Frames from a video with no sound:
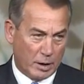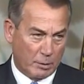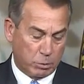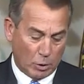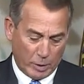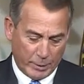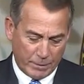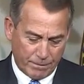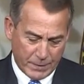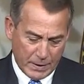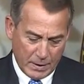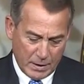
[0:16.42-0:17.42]
unemployment
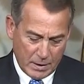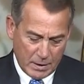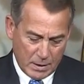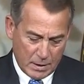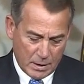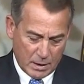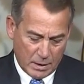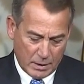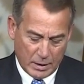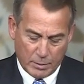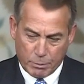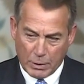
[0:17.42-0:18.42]

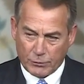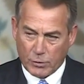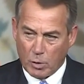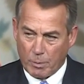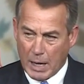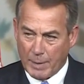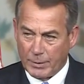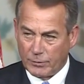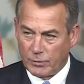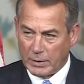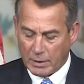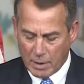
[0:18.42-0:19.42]
in President
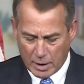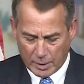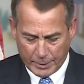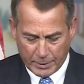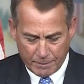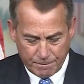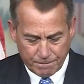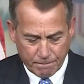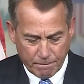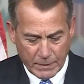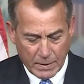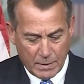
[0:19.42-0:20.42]
Obama's economy.
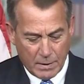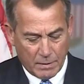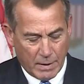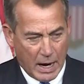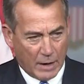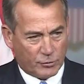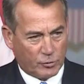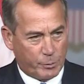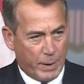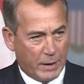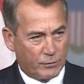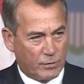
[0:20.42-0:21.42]
The House has
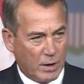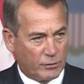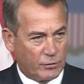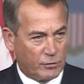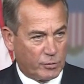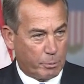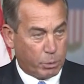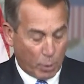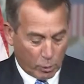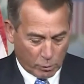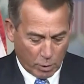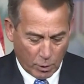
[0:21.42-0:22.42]
passed dozens of
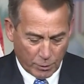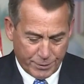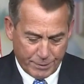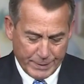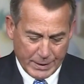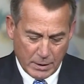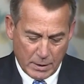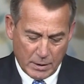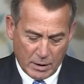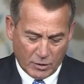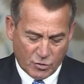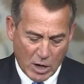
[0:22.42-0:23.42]
pro-growth
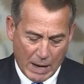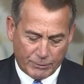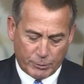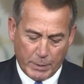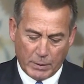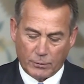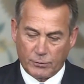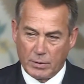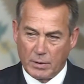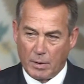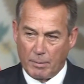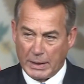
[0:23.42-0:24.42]
jobs bills,
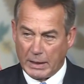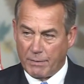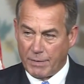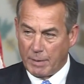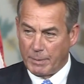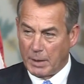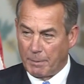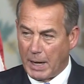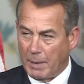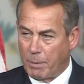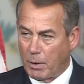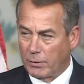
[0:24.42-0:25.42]
many of them in a
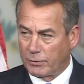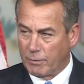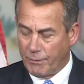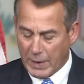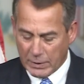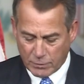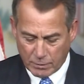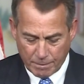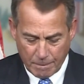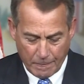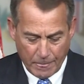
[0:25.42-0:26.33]
bipartisan fashion.